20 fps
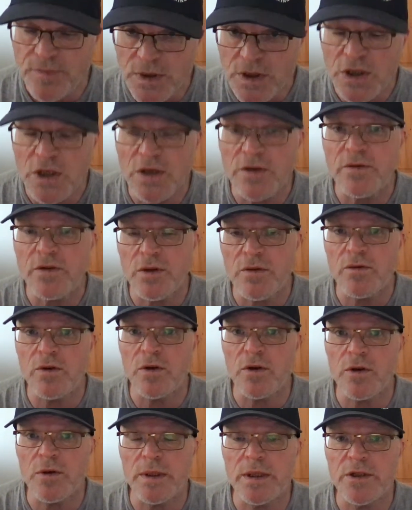You've
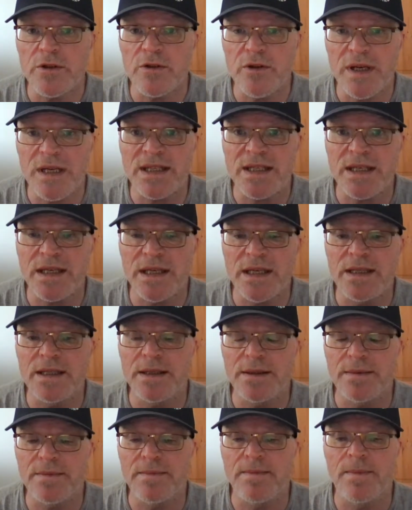got to address
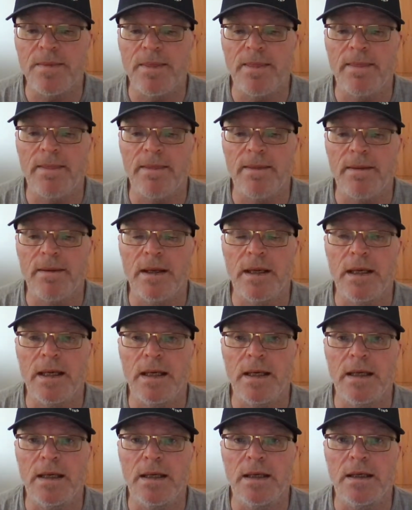it.
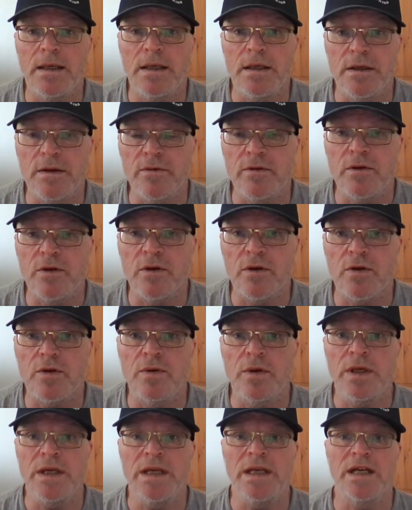You've got
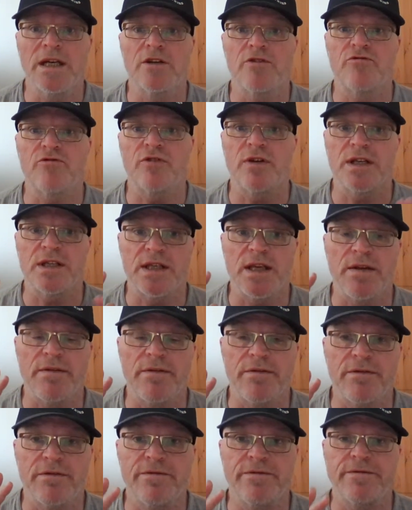to address it
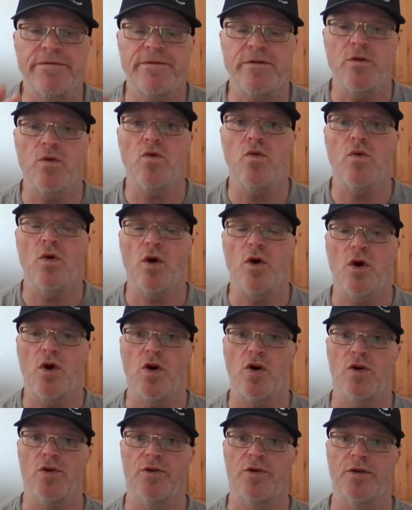full
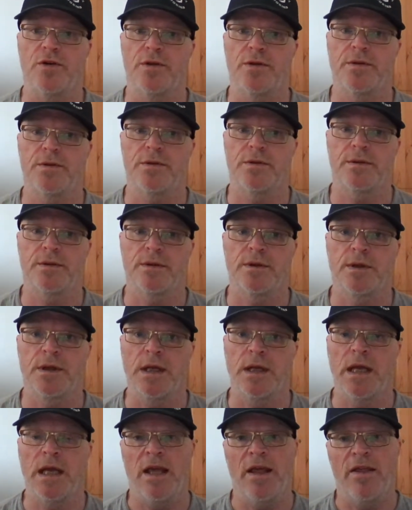on.
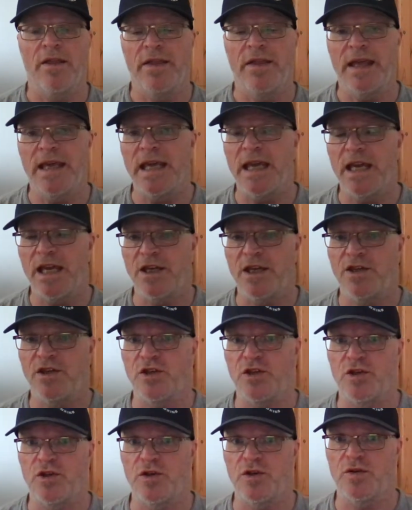The
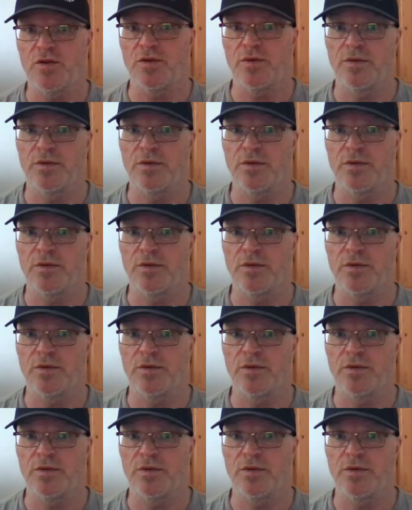issue.